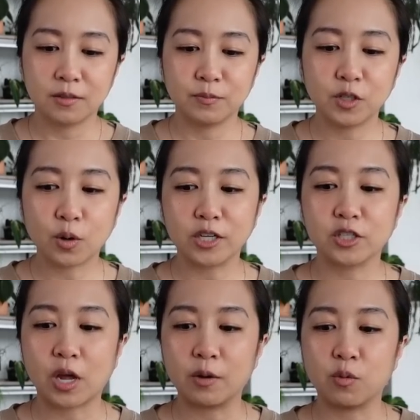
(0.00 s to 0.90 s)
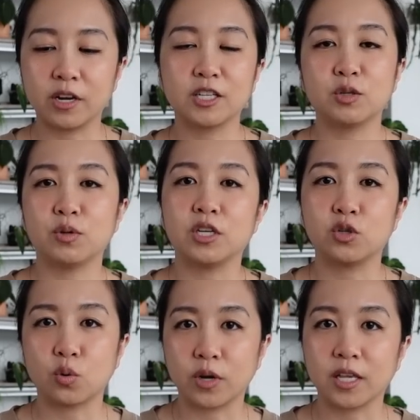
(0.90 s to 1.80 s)
you know, I wanted to
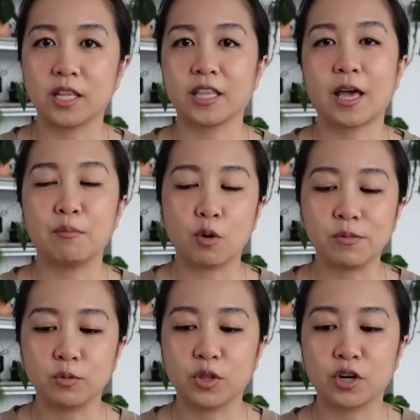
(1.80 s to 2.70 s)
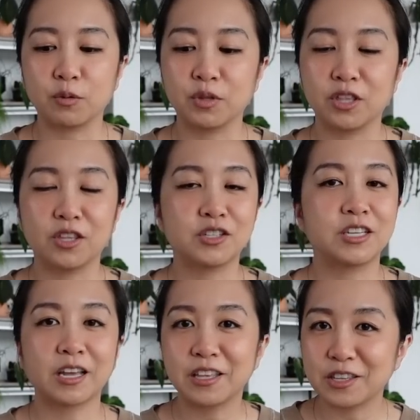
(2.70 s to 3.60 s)
enjoy like that moment with her. But then the
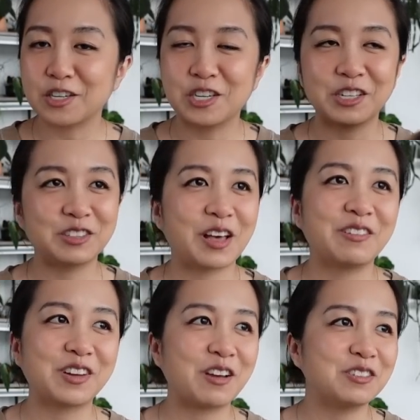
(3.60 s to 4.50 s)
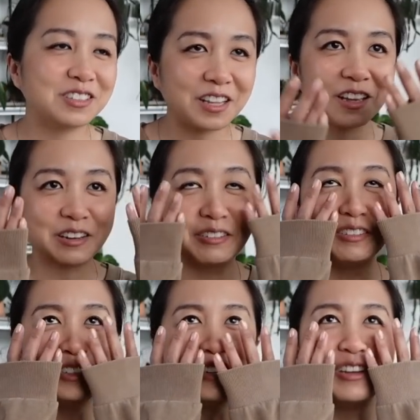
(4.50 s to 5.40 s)
second that she left, I was like,
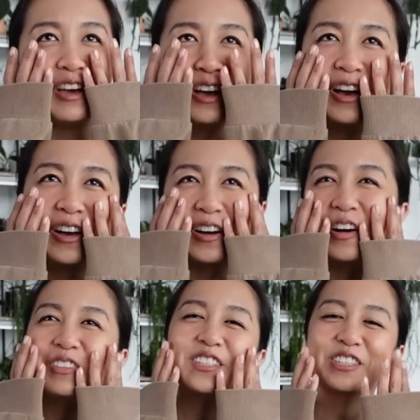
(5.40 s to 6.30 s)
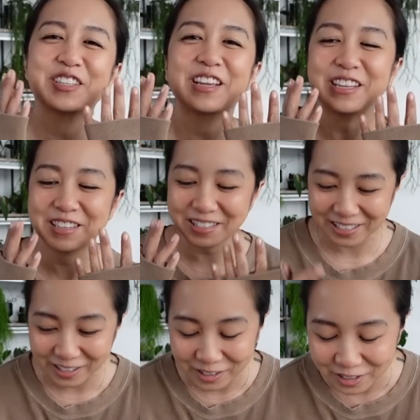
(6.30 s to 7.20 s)
no, I was just like in
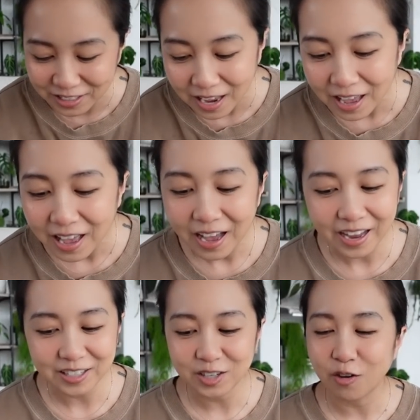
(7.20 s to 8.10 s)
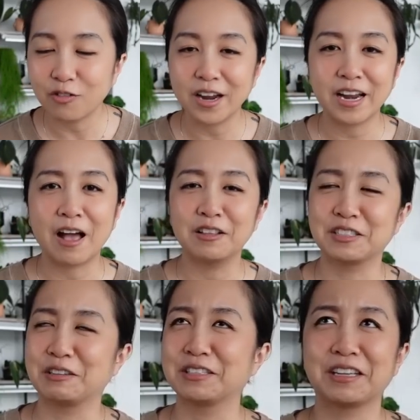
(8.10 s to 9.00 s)
tears. I had to go find Alice.
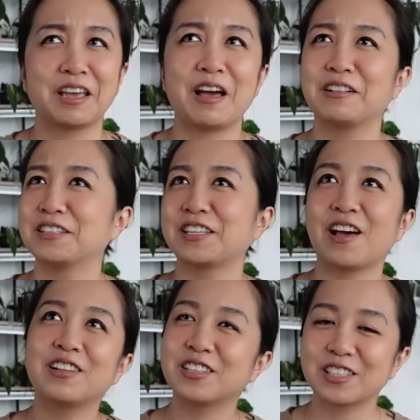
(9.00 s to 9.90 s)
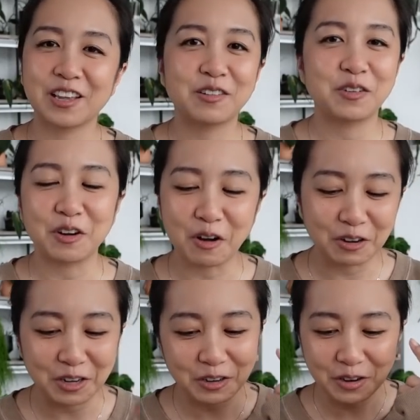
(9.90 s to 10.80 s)
I was like, Alice, like, where are
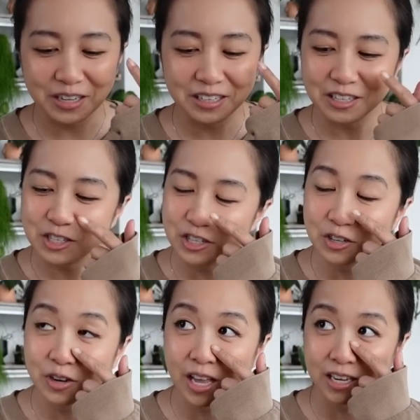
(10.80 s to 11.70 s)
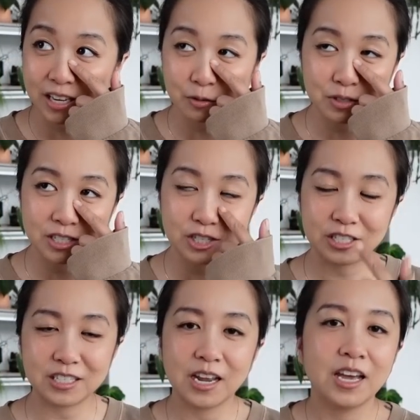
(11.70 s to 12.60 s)
you? I need you. And it was
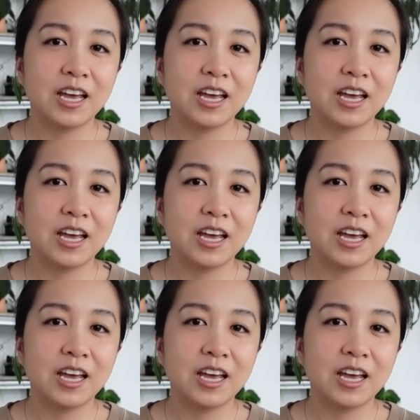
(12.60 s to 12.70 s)
just,